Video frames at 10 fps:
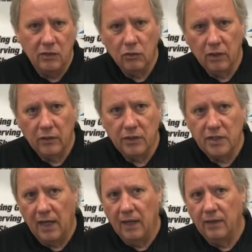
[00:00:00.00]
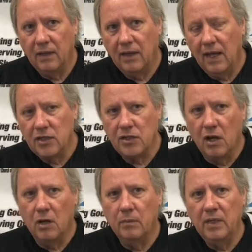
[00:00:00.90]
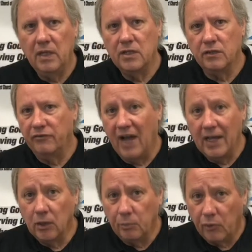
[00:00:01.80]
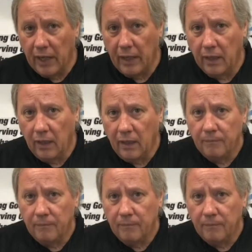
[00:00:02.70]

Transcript: you'll understand that that psalm is the final prayer